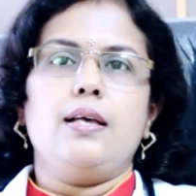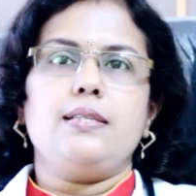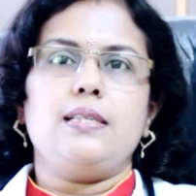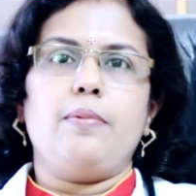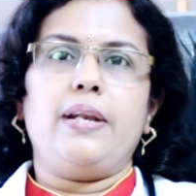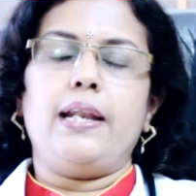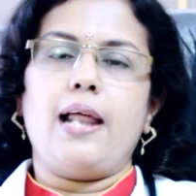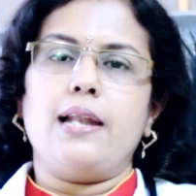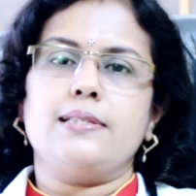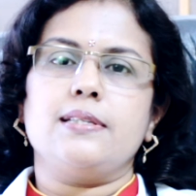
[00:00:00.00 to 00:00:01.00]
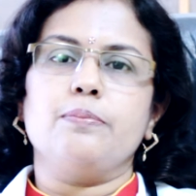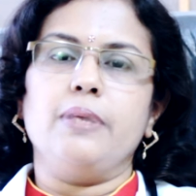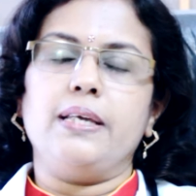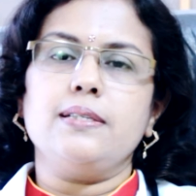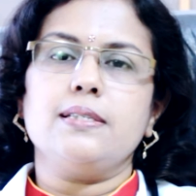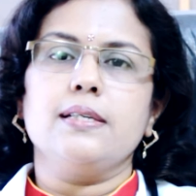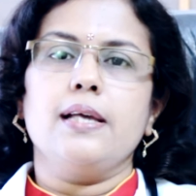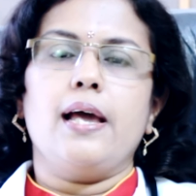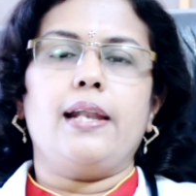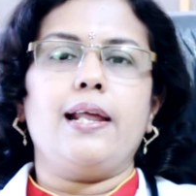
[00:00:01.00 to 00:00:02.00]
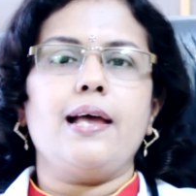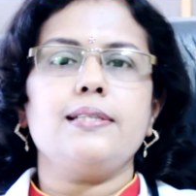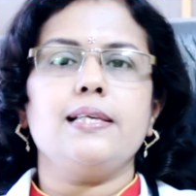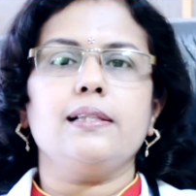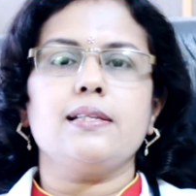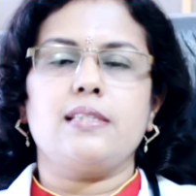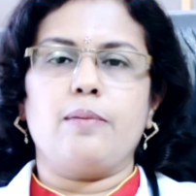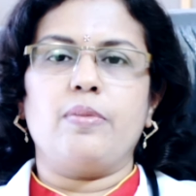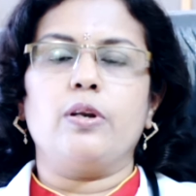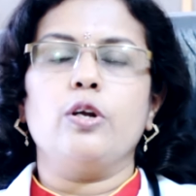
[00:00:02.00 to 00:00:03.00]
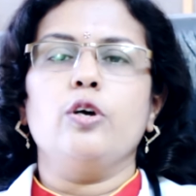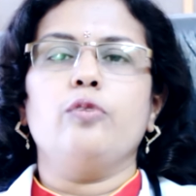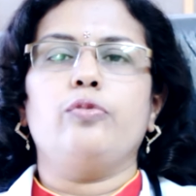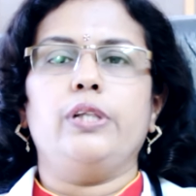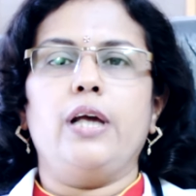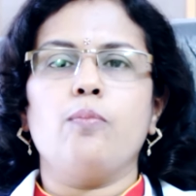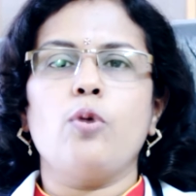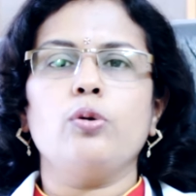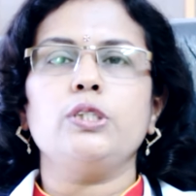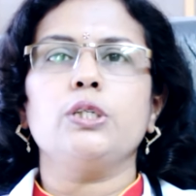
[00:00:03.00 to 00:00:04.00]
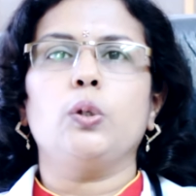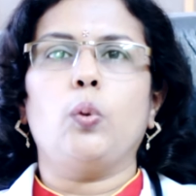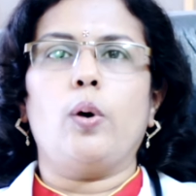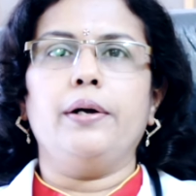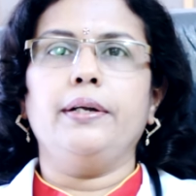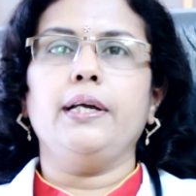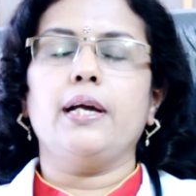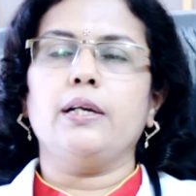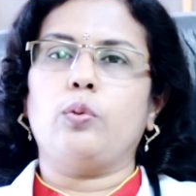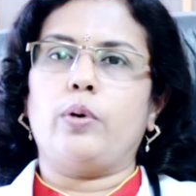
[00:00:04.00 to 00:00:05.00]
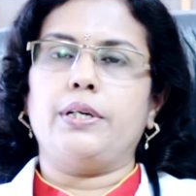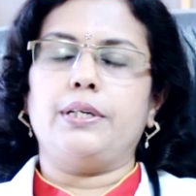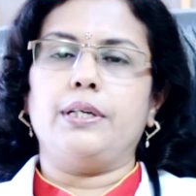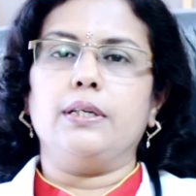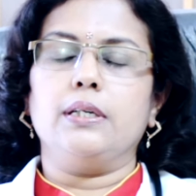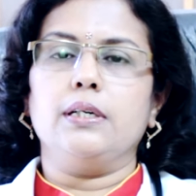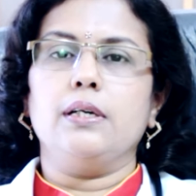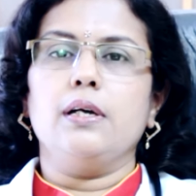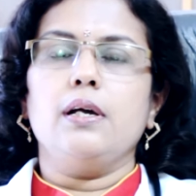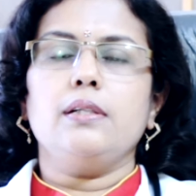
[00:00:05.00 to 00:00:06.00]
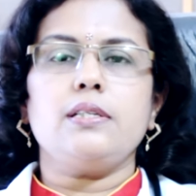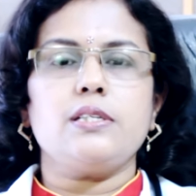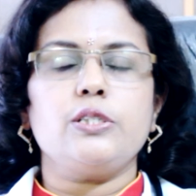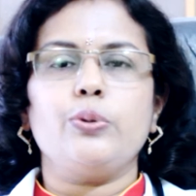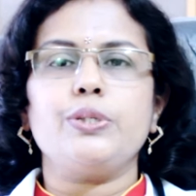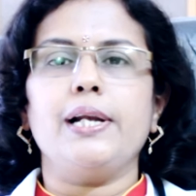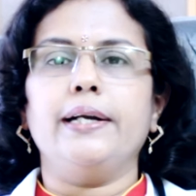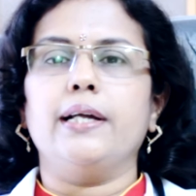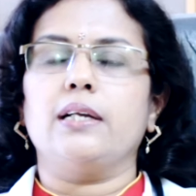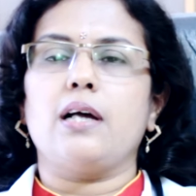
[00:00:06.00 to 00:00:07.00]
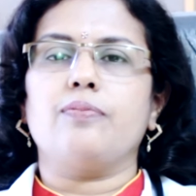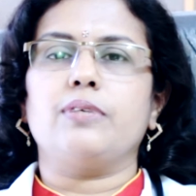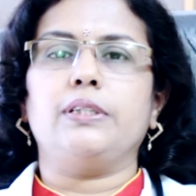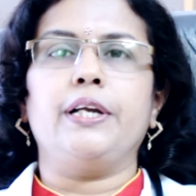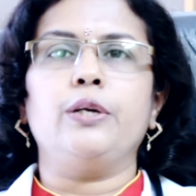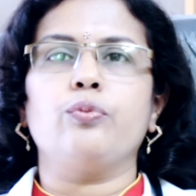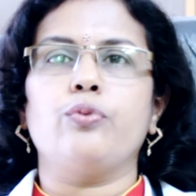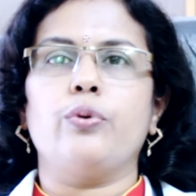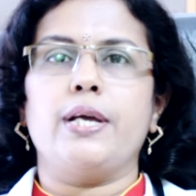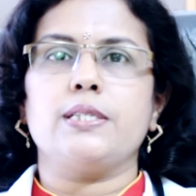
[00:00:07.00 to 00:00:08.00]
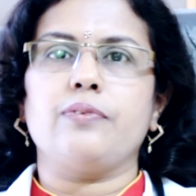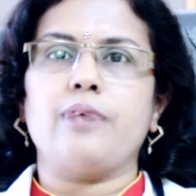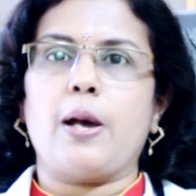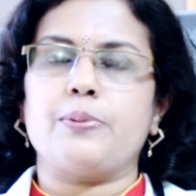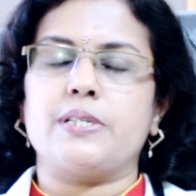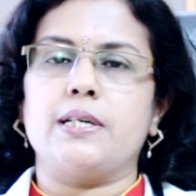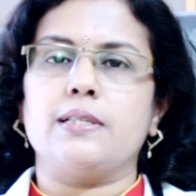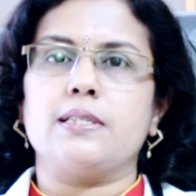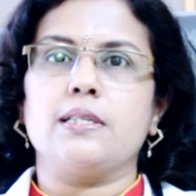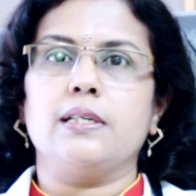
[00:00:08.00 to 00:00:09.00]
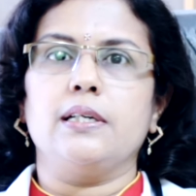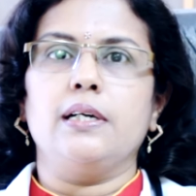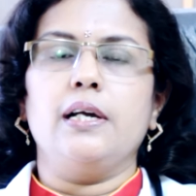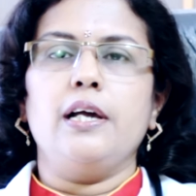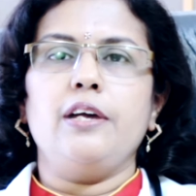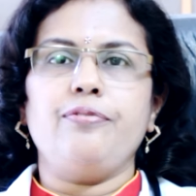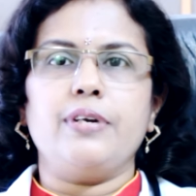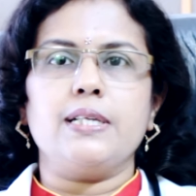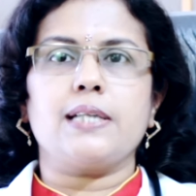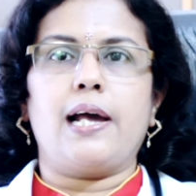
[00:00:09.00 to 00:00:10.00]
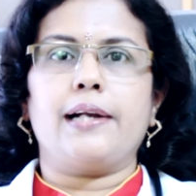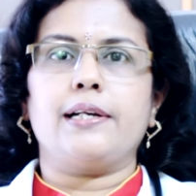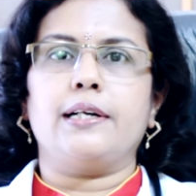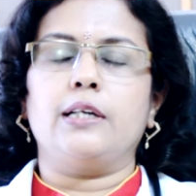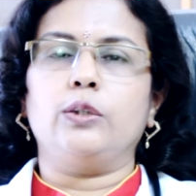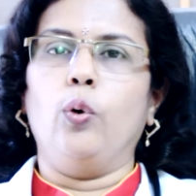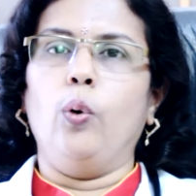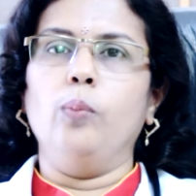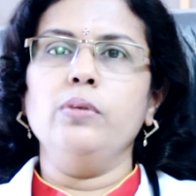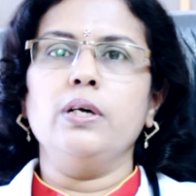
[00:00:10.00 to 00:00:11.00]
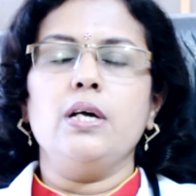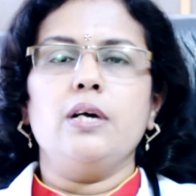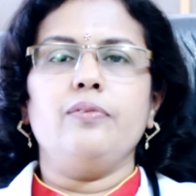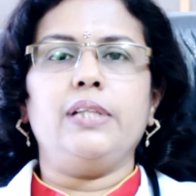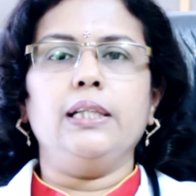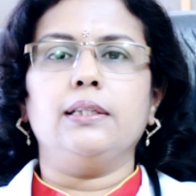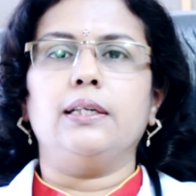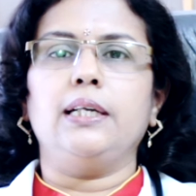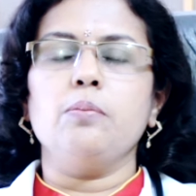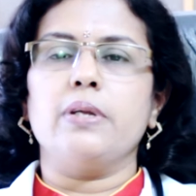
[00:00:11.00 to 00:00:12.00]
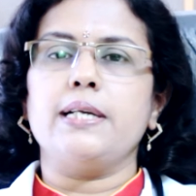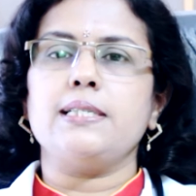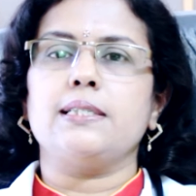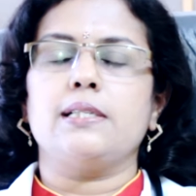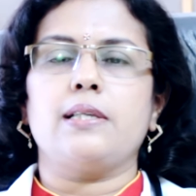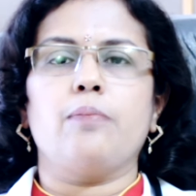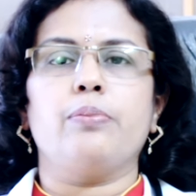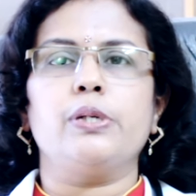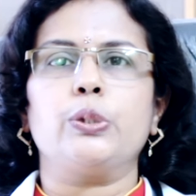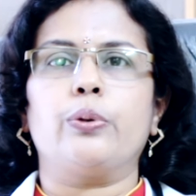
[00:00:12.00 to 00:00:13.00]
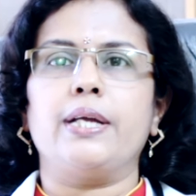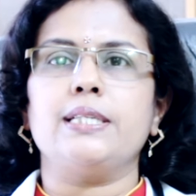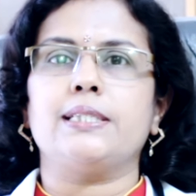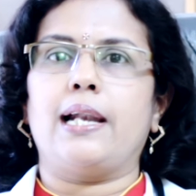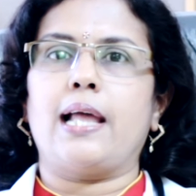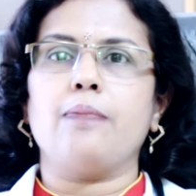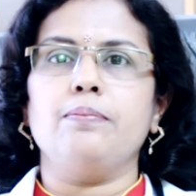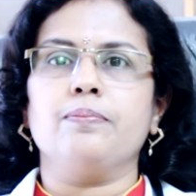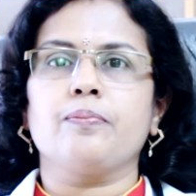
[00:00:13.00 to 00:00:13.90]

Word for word: Semen analysis means analyzing the semen for the amount, quality and quantity. This is usually done after 3 to 4 days of abstinence. If it is collected at home, within 30 minutes the sample should reach the lab